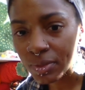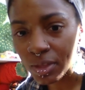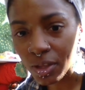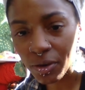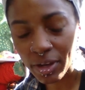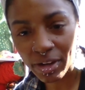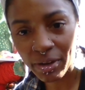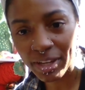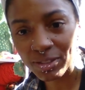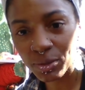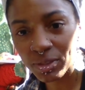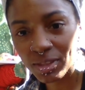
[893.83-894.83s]
Okay,
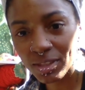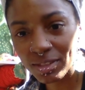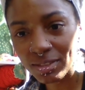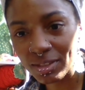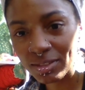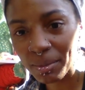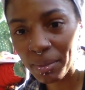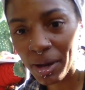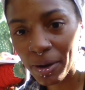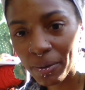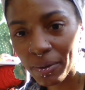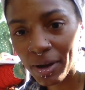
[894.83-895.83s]
so this is
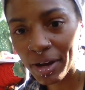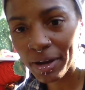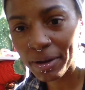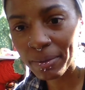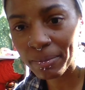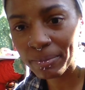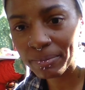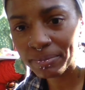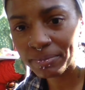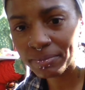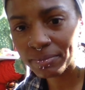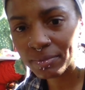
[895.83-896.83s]
about
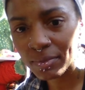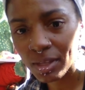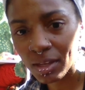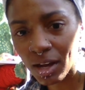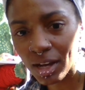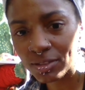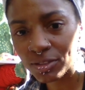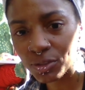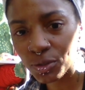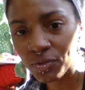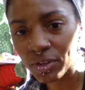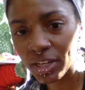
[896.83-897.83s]
got
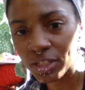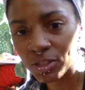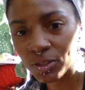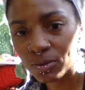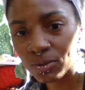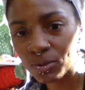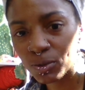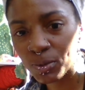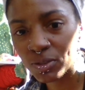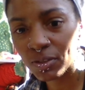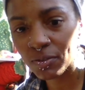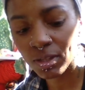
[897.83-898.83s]
certification
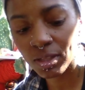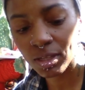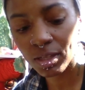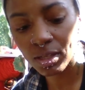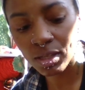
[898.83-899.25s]
specifically.